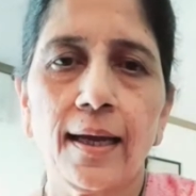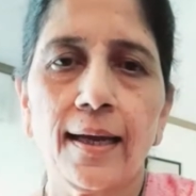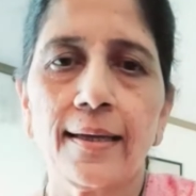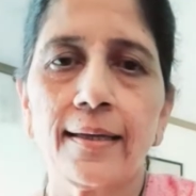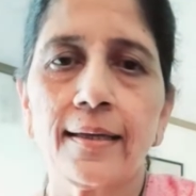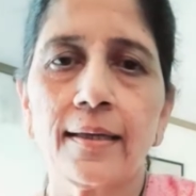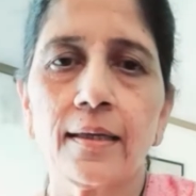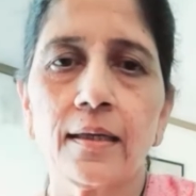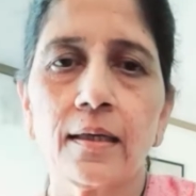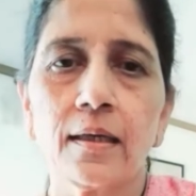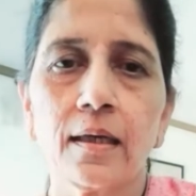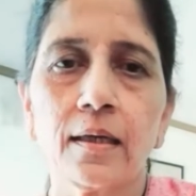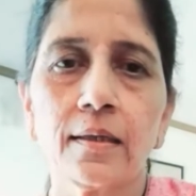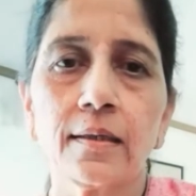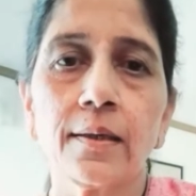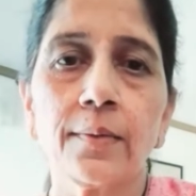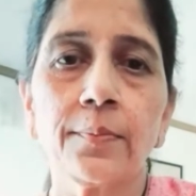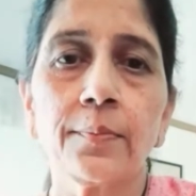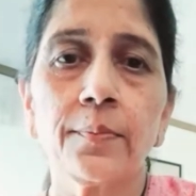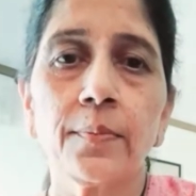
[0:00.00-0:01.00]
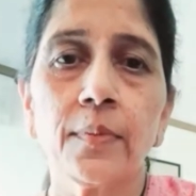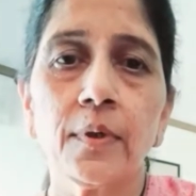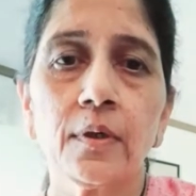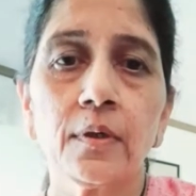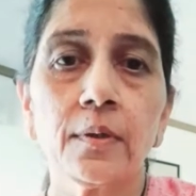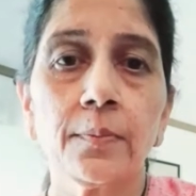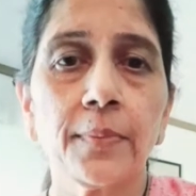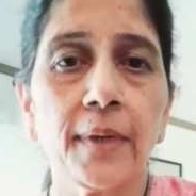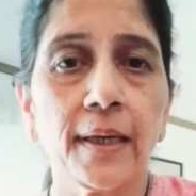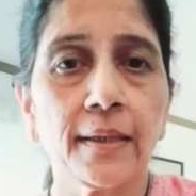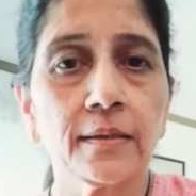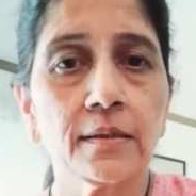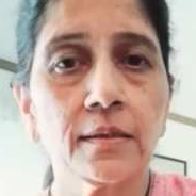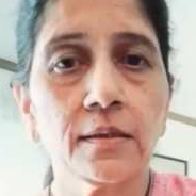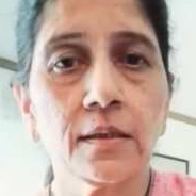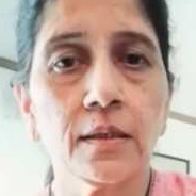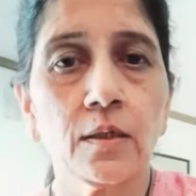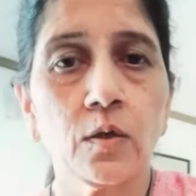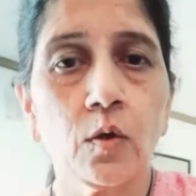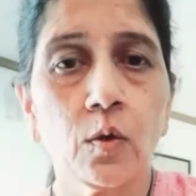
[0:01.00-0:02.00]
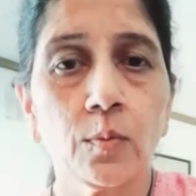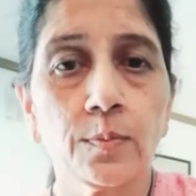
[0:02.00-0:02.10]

and uh, i am a practicing